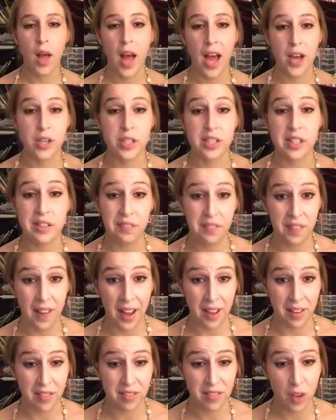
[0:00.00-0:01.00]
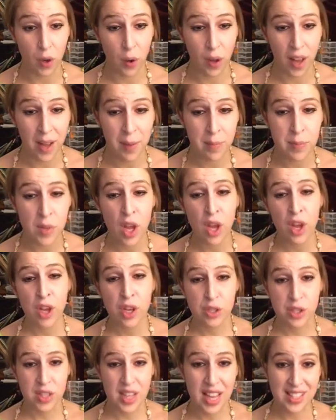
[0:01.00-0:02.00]
I just did 5, okay?
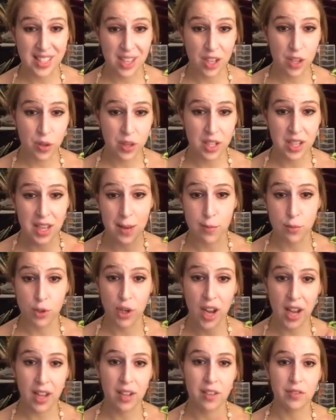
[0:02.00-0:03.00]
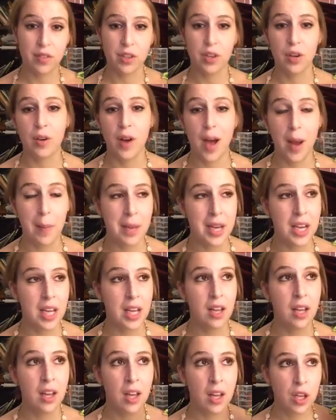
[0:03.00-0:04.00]
So that's how you can keep track of, you know, how
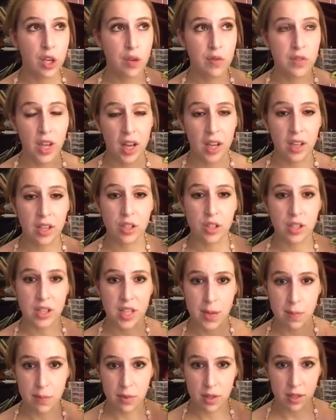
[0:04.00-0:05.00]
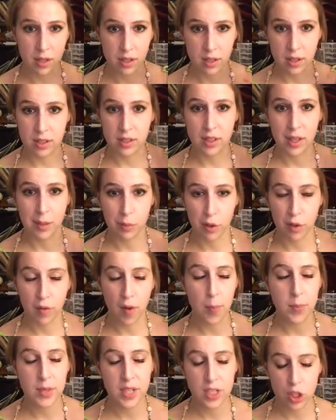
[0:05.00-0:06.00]
many you've done. Just keep the number of
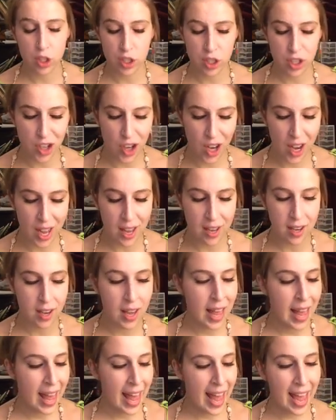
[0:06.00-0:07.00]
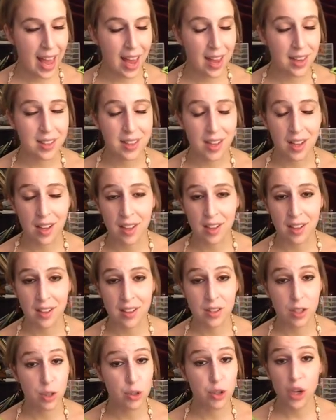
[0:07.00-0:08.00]
repetitions in your head. And
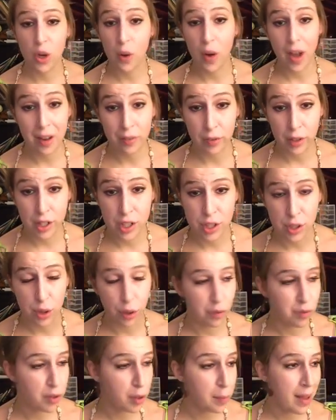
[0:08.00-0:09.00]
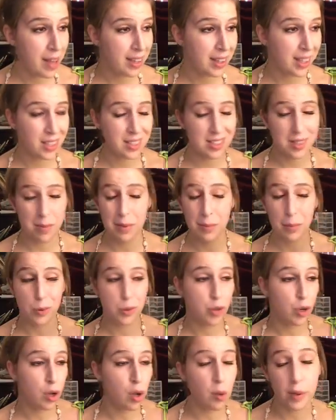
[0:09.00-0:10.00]
there's no average, so don't feel bad. Like, some people
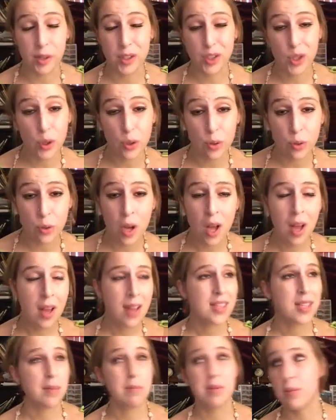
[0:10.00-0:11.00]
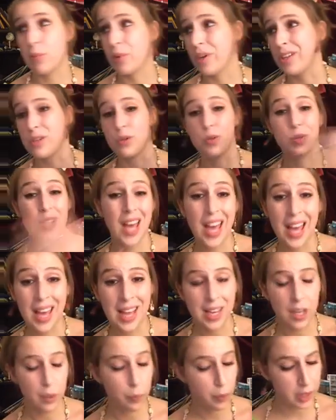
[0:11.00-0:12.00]
struggle with 2, some people can do
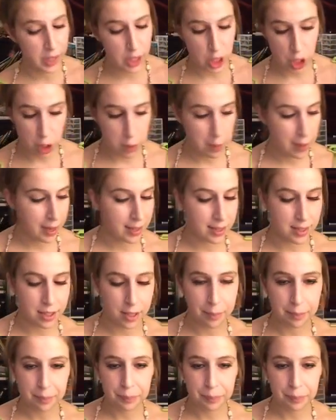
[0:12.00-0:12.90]
10. It really just depends.